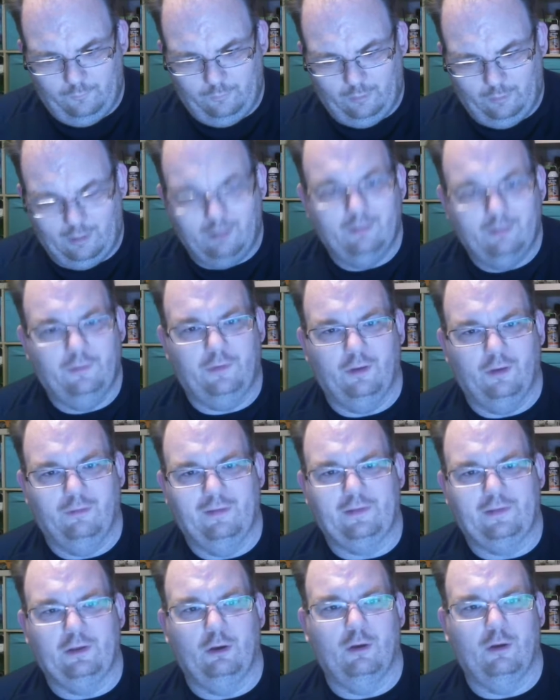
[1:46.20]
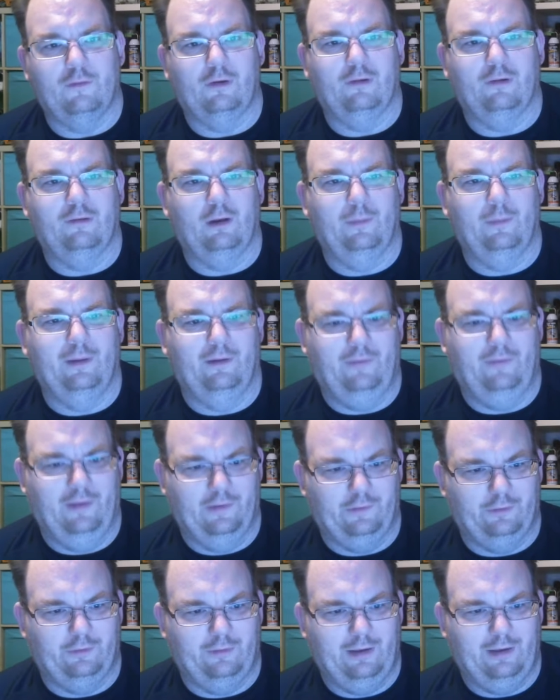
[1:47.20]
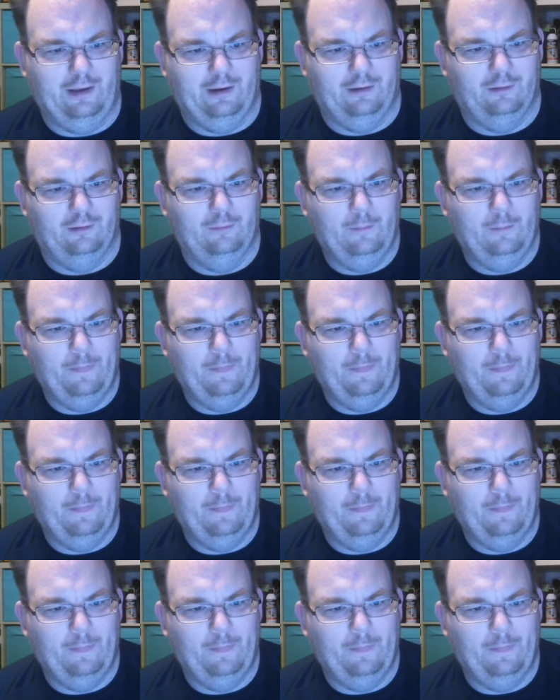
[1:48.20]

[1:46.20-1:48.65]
so let's go over a little bit of history here.